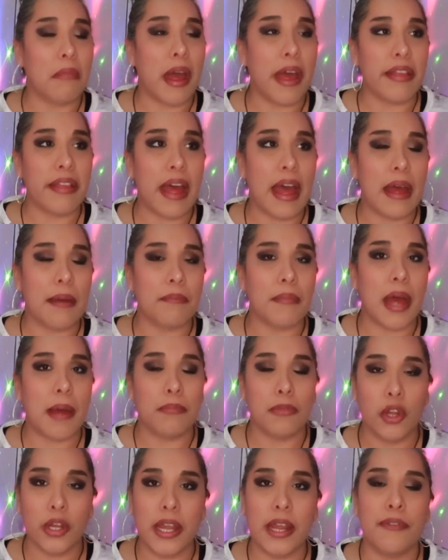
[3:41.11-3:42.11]

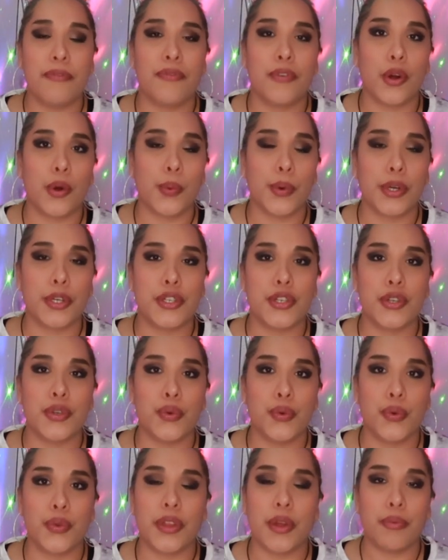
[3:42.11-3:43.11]
I'm looking forward
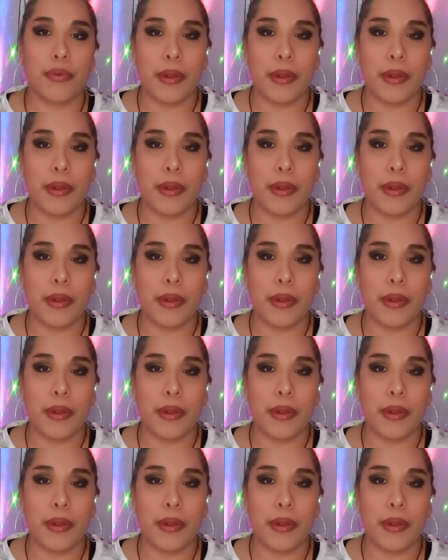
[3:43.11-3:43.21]
to the